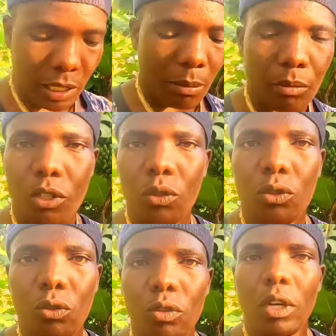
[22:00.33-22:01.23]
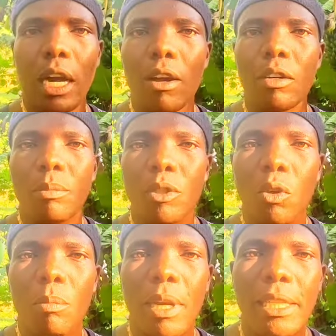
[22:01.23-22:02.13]
some due to i will be
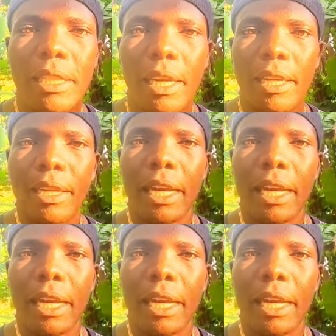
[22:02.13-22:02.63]
so brighter